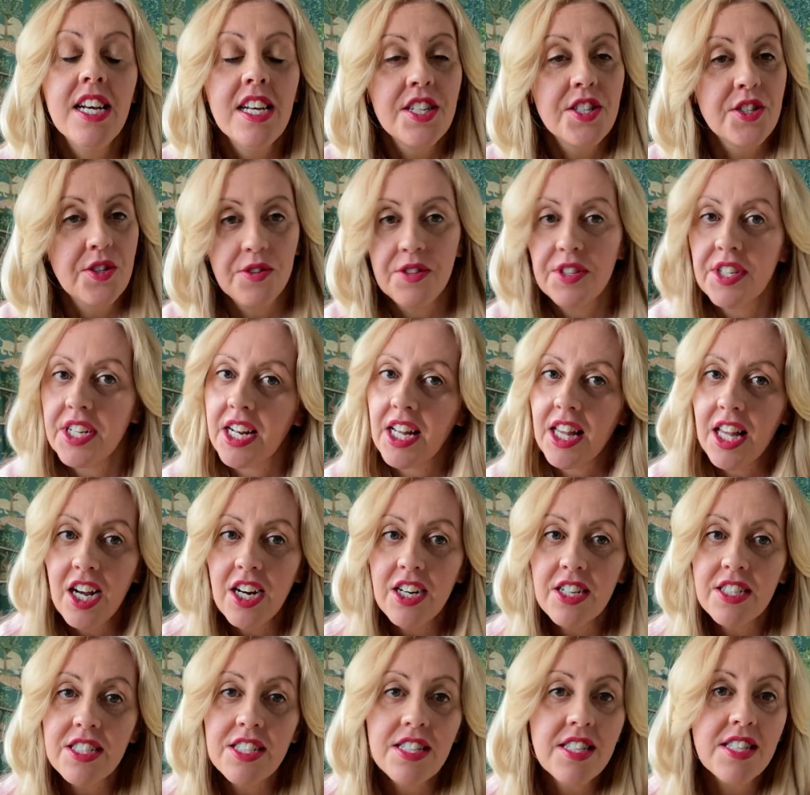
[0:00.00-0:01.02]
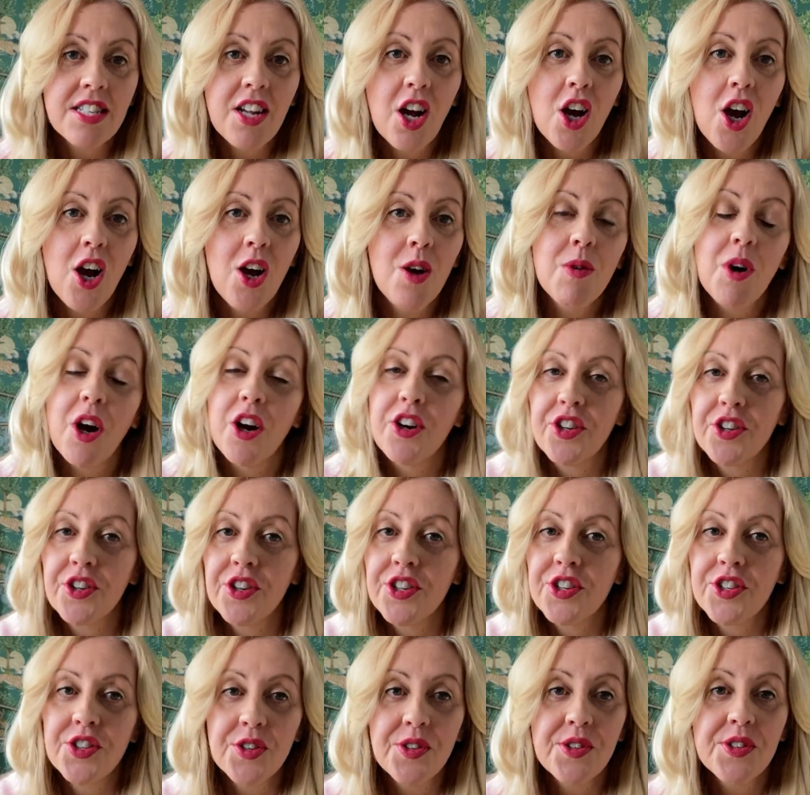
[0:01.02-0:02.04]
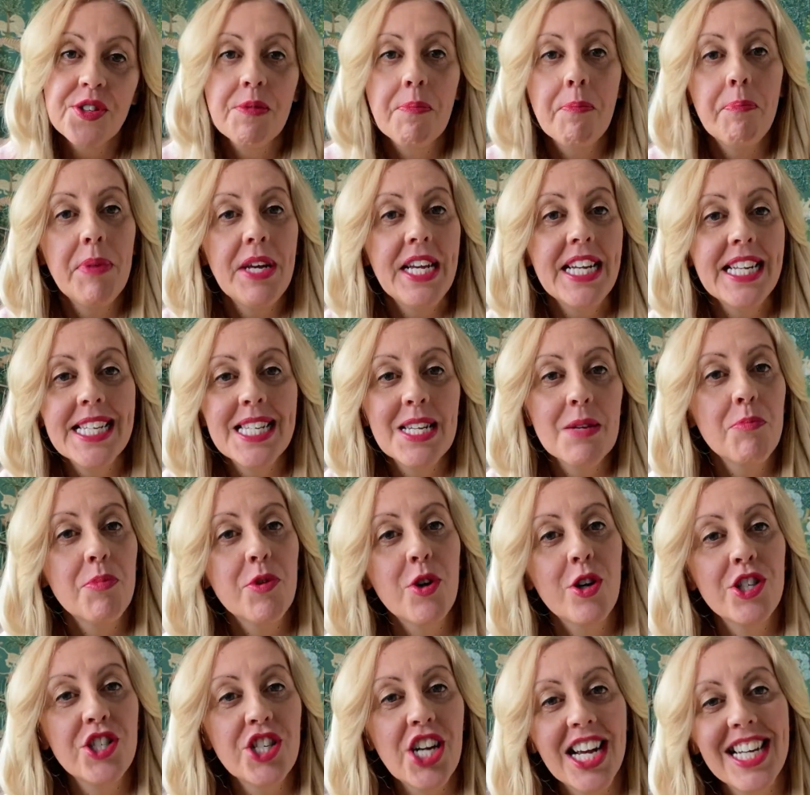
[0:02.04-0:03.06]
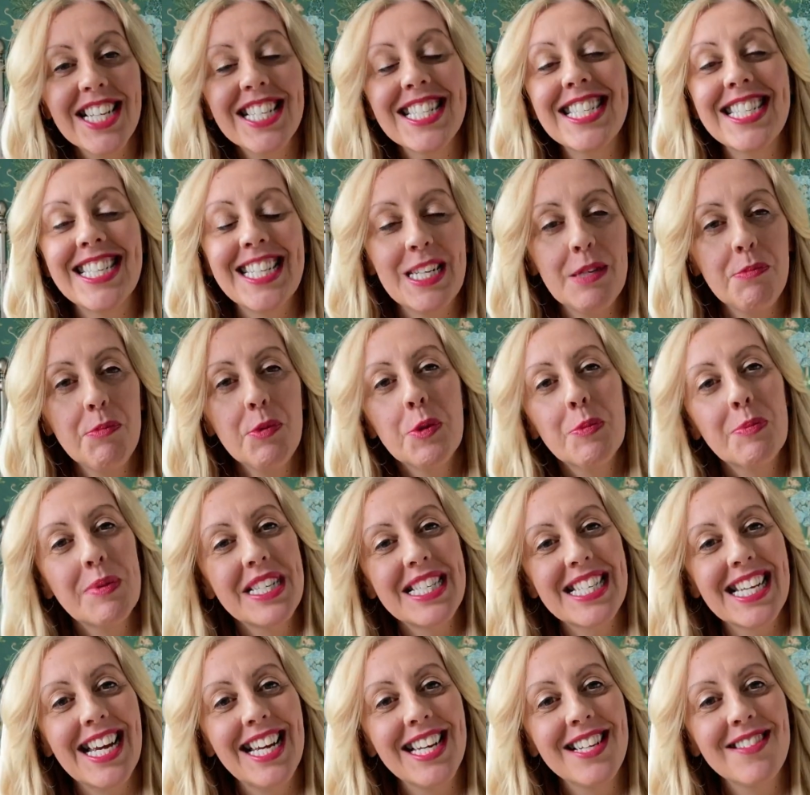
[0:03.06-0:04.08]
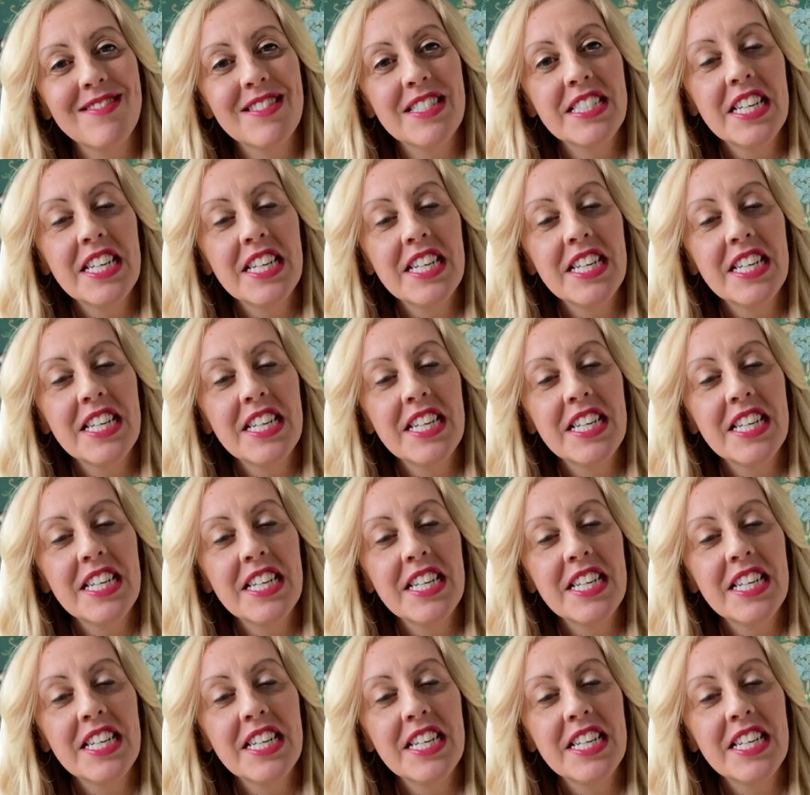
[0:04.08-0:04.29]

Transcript: so you can learn to sew or you can do some basic projects to keep you busy.